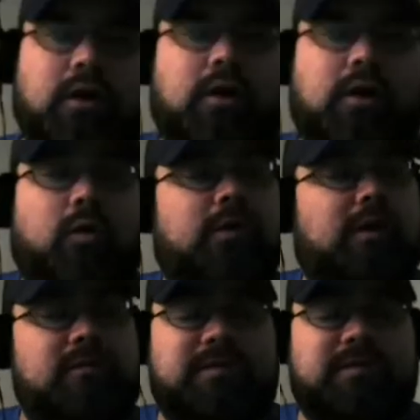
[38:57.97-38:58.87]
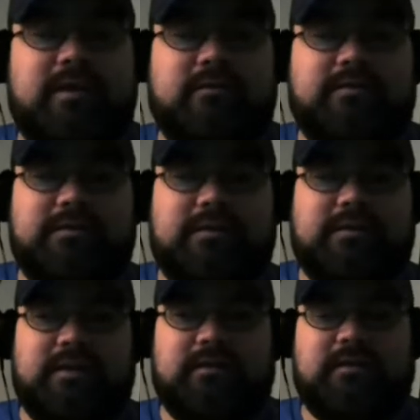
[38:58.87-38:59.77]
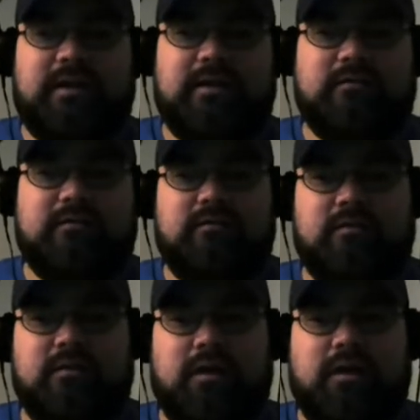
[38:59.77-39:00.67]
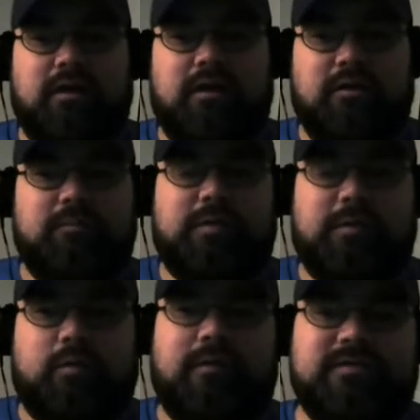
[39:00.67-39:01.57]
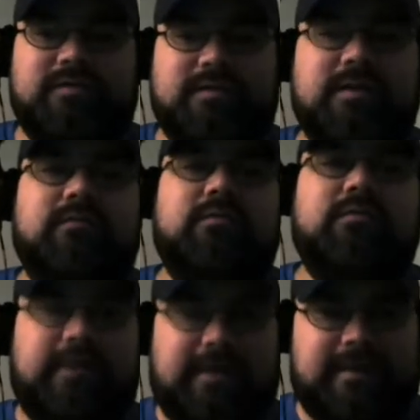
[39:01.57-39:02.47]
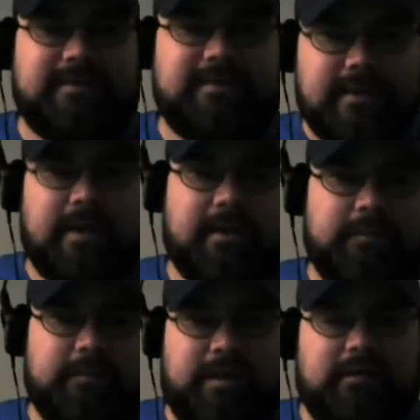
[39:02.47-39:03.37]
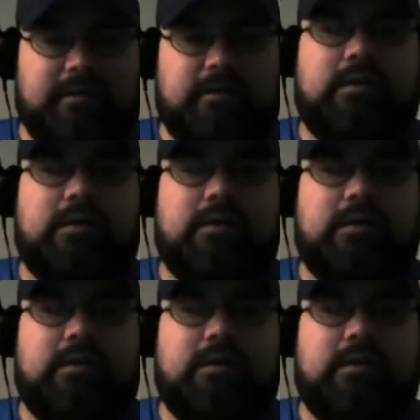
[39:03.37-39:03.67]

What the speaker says: According to everything Eccleston and other people have said, he's not going to be in